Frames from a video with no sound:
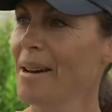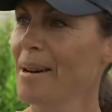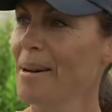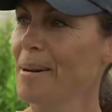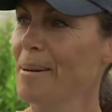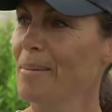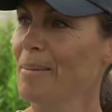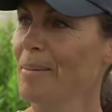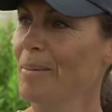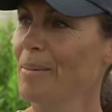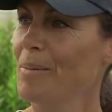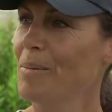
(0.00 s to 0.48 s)

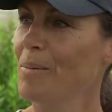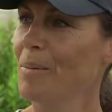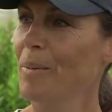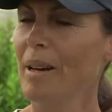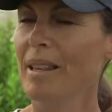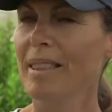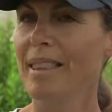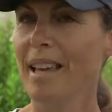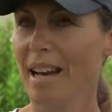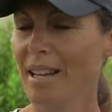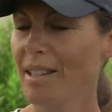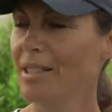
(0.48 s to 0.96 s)
um,
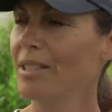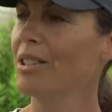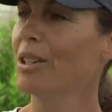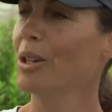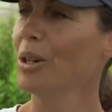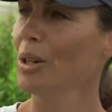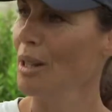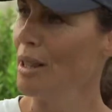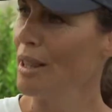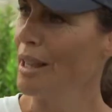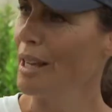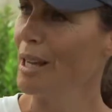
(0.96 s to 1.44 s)
but that's
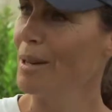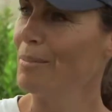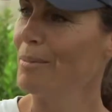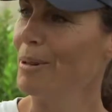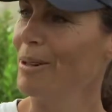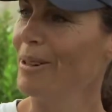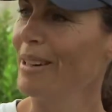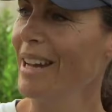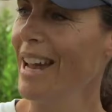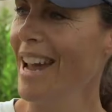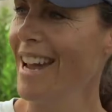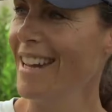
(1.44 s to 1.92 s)
the good thing
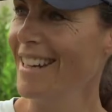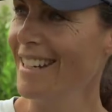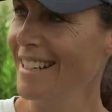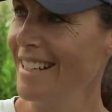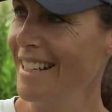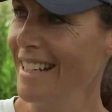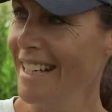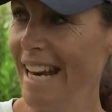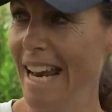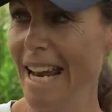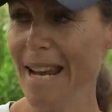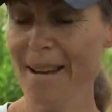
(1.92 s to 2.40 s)
about
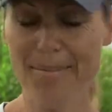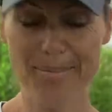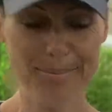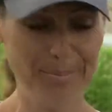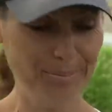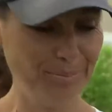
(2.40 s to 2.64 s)
Canada Day.